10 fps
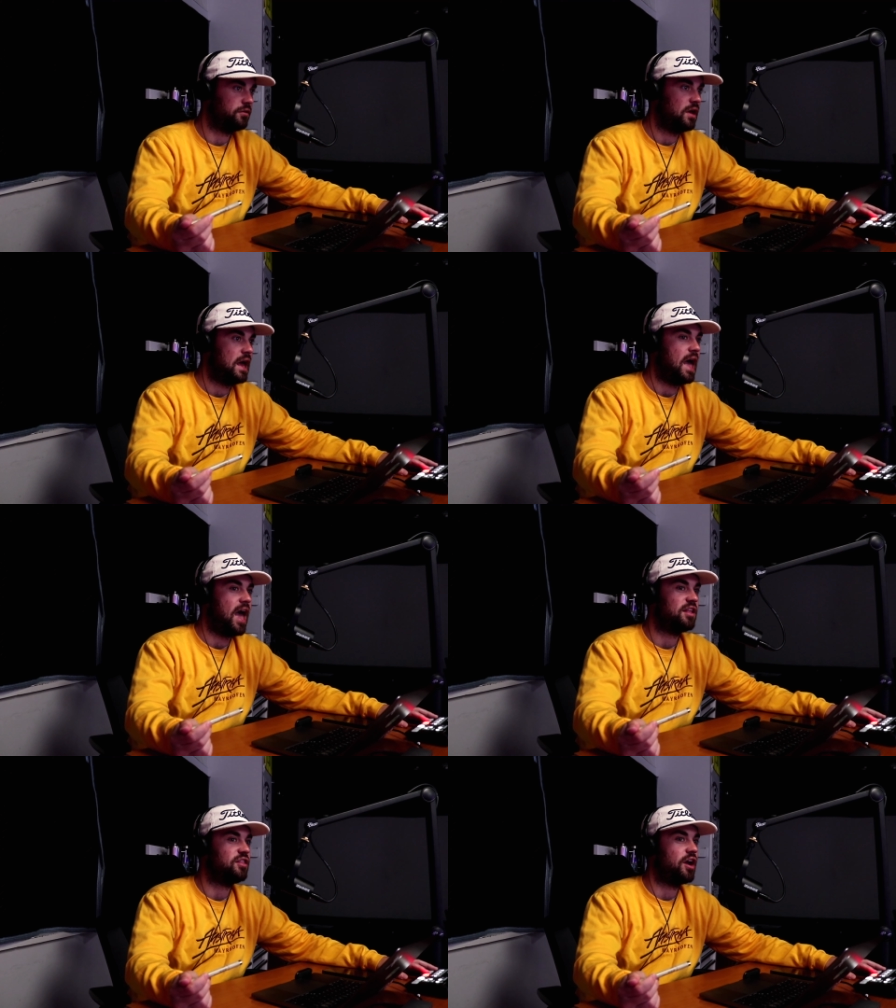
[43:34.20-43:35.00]
Right. I
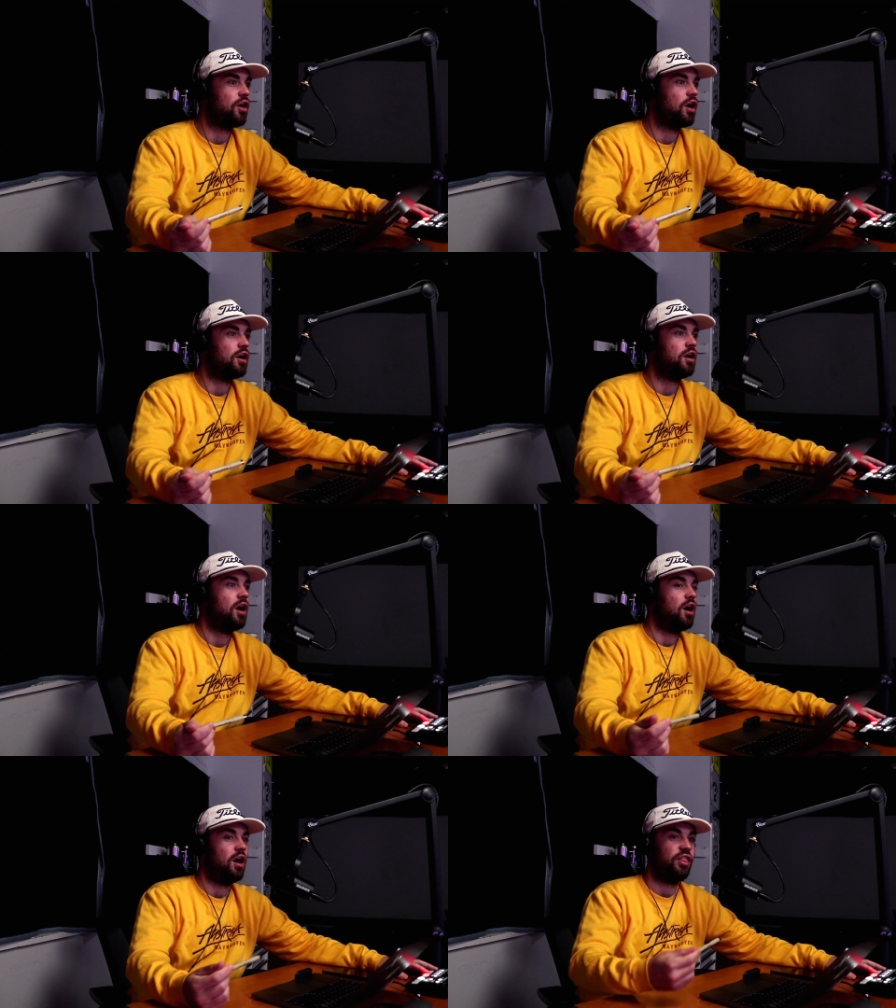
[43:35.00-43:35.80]
mean, that's and so there different.
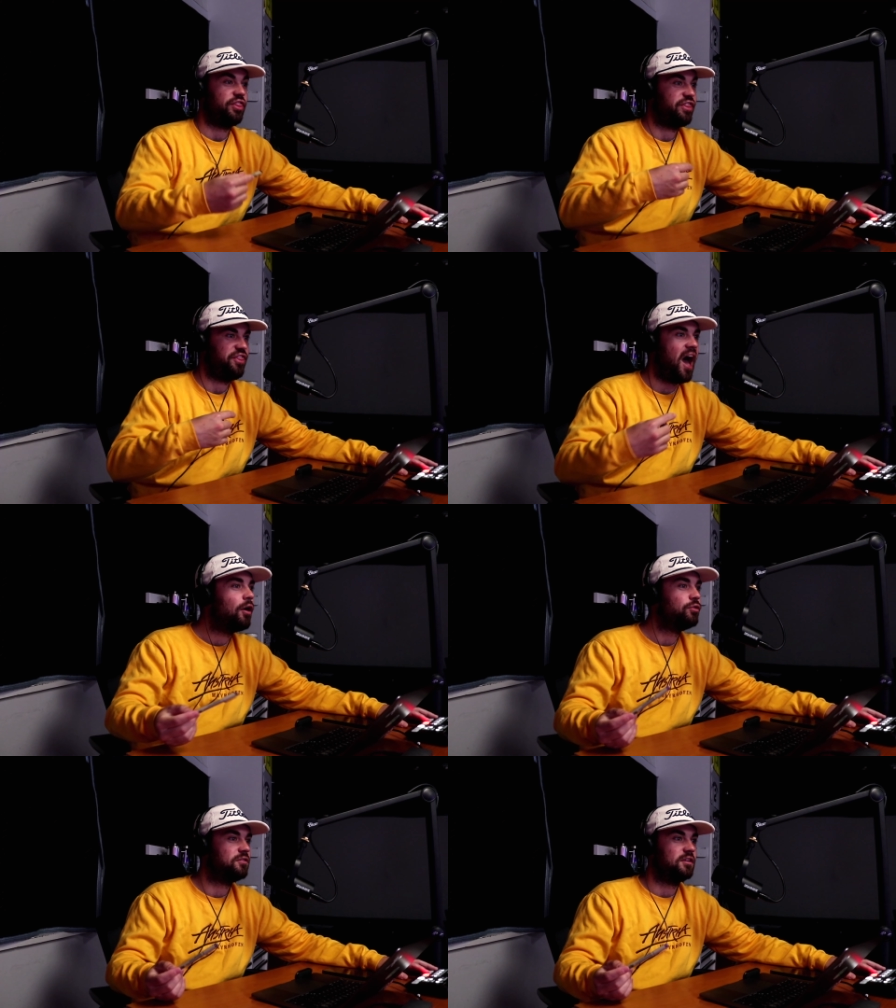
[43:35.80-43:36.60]
Are
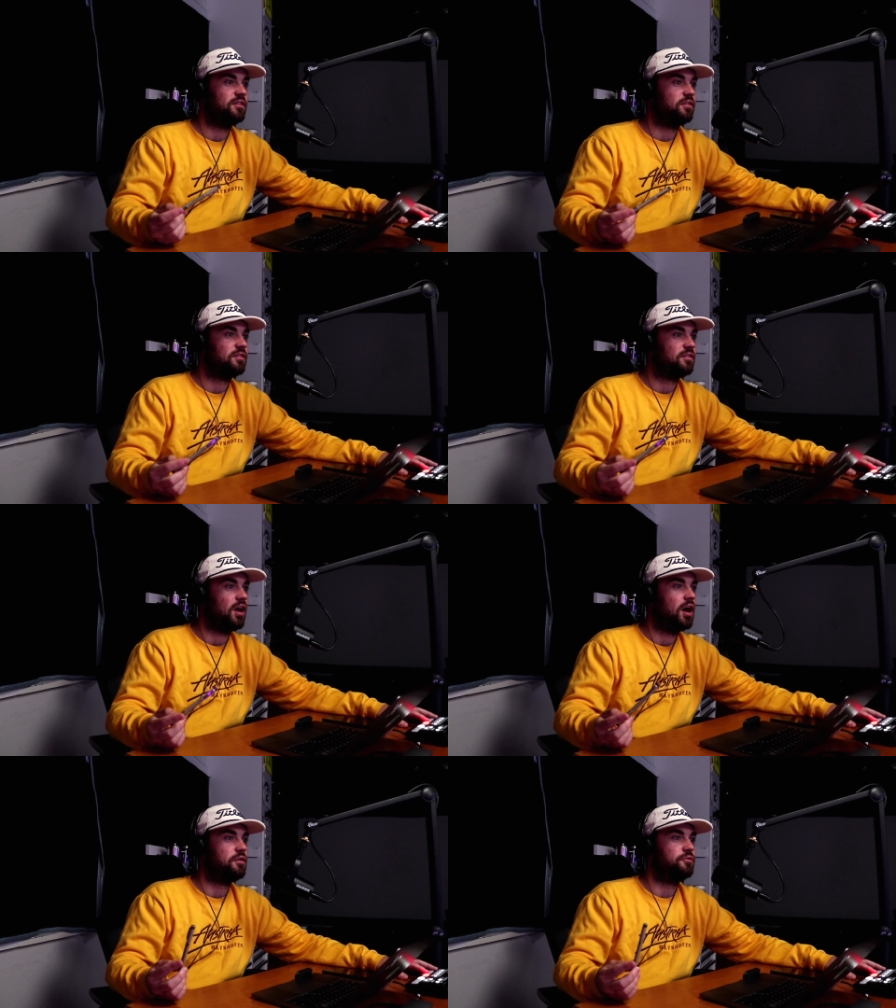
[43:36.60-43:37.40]

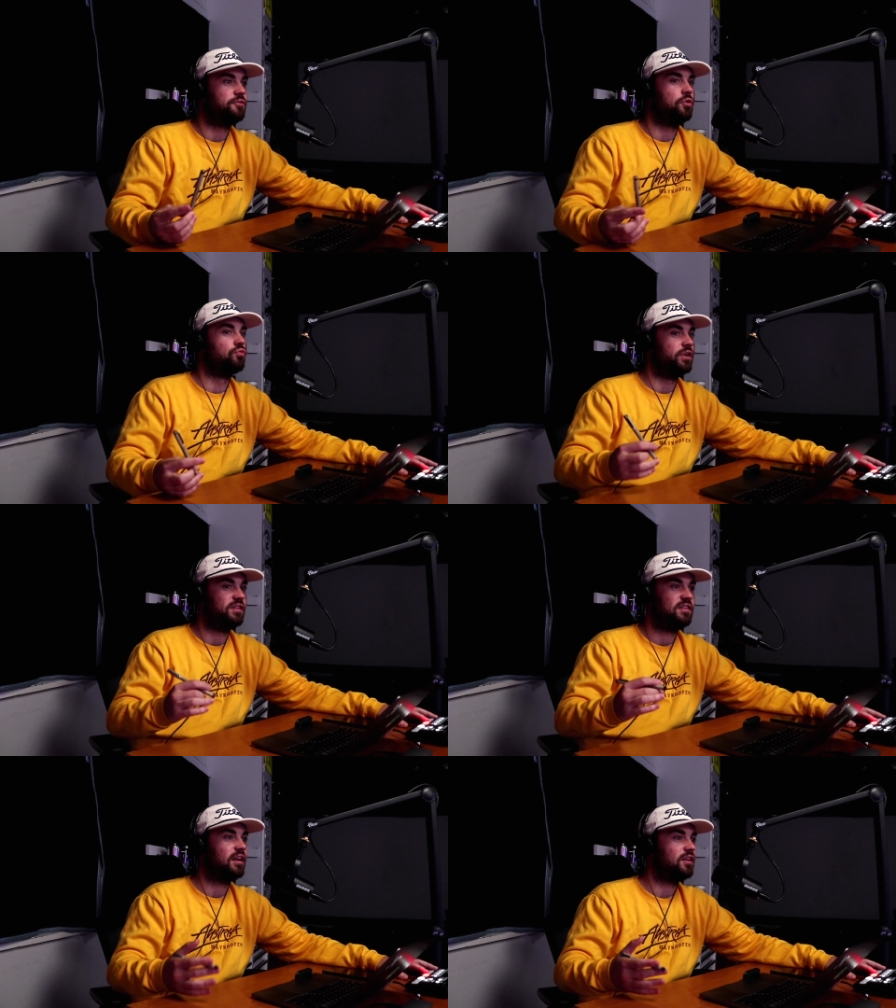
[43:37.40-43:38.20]
thousands of
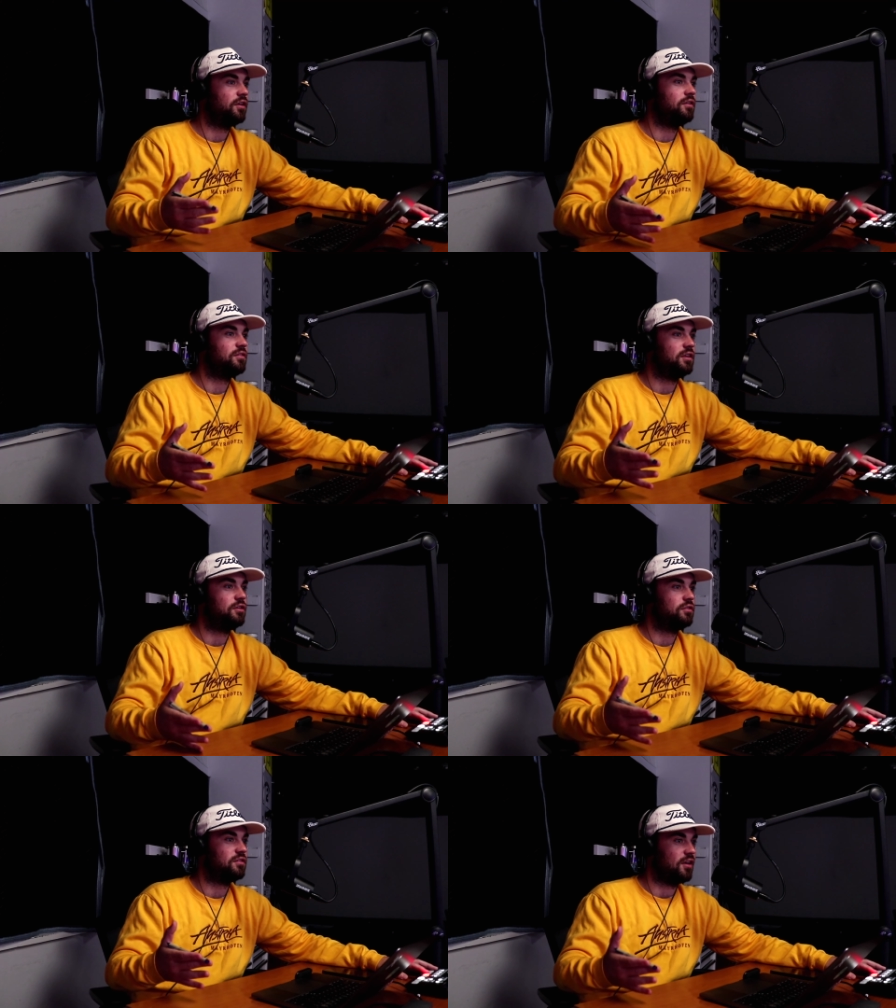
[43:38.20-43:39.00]

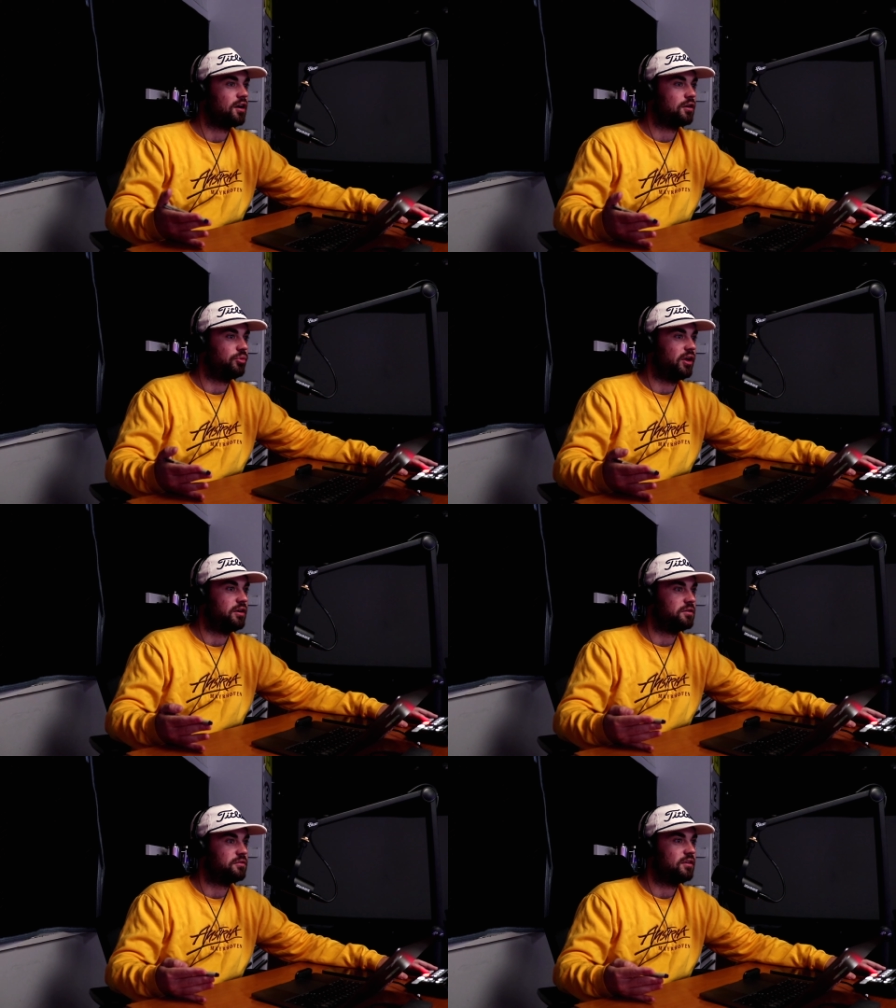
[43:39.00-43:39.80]
ridiculously good soccer
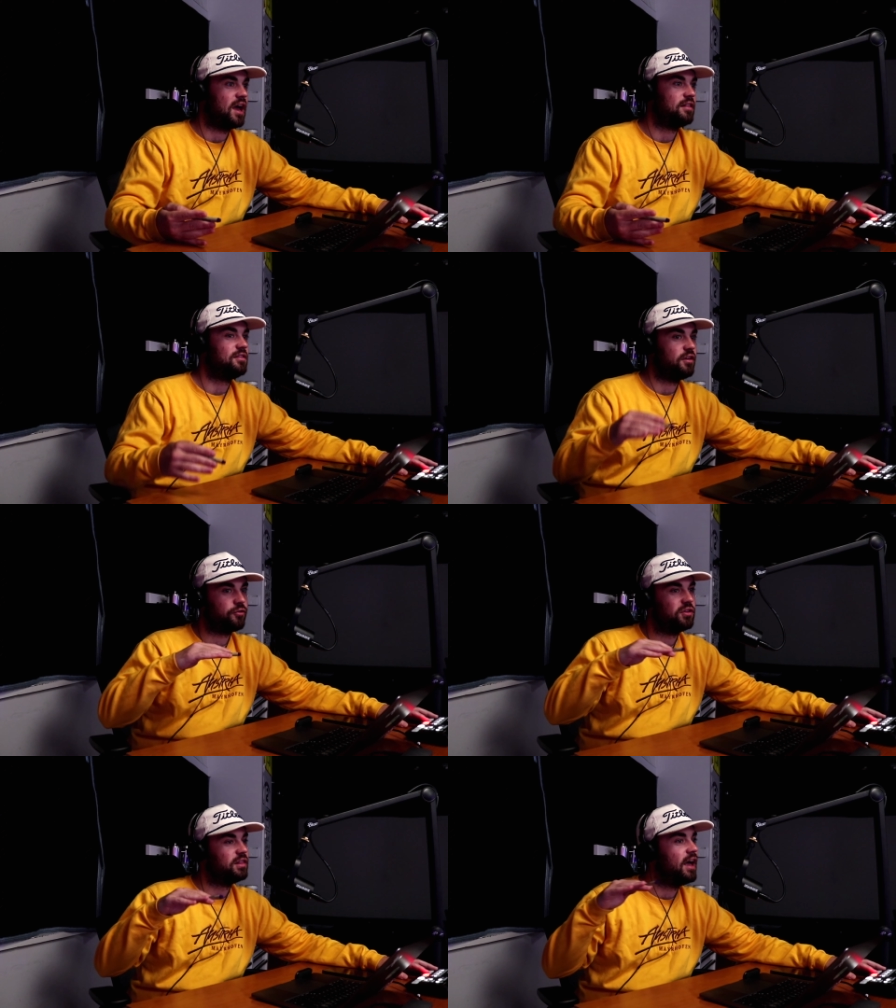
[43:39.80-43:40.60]
players at
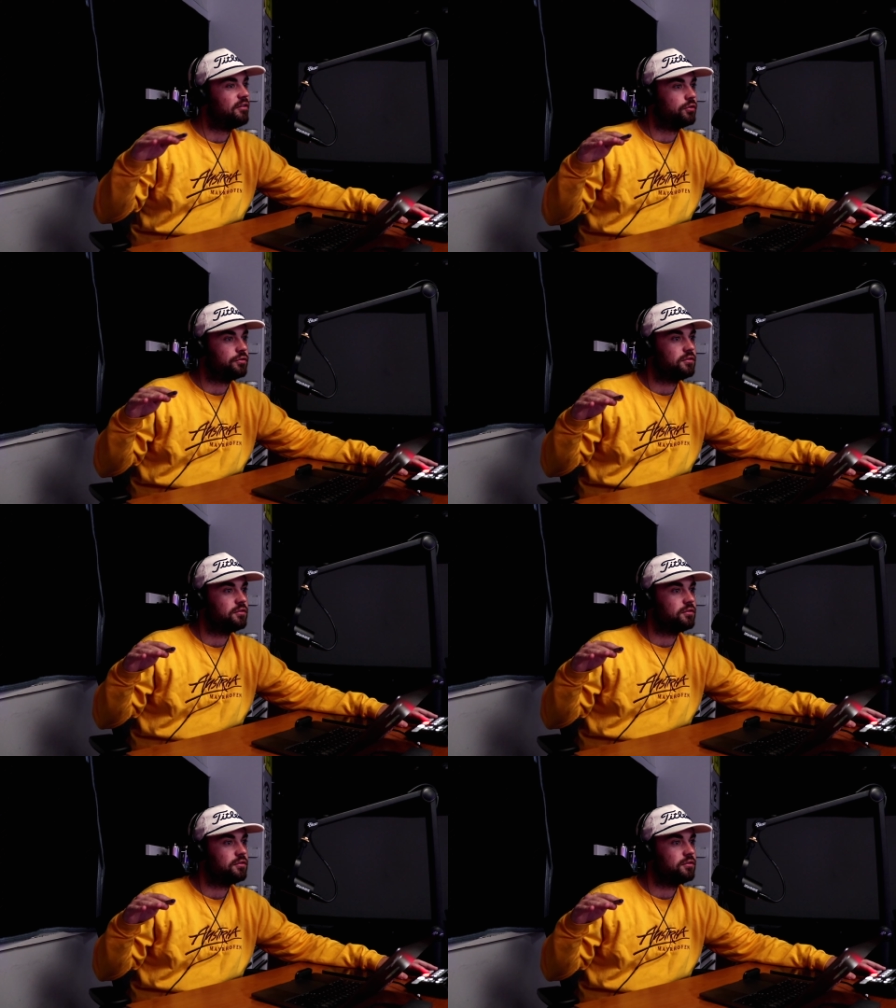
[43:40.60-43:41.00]
different levels.